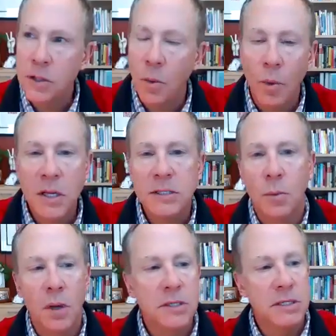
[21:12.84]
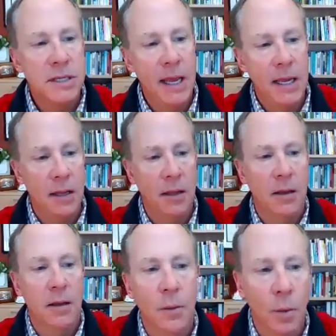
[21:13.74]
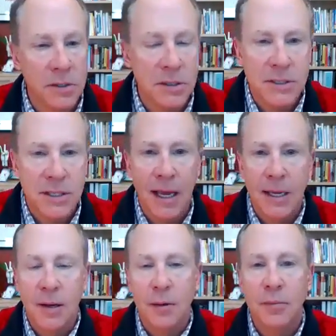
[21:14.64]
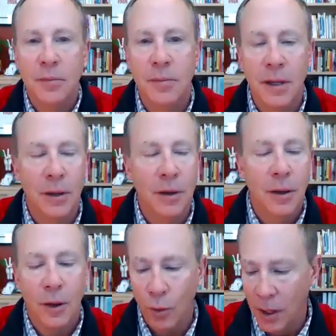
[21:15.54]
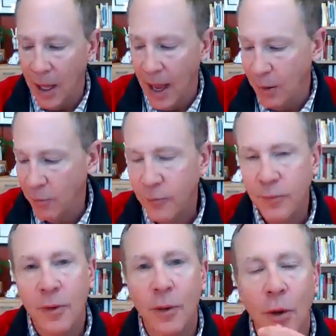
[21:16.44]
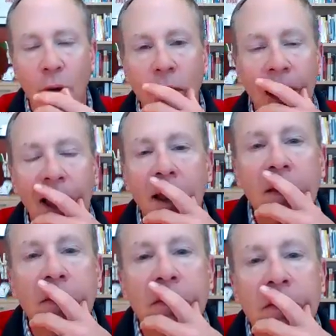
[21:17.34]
And so what is a day in in your life look like?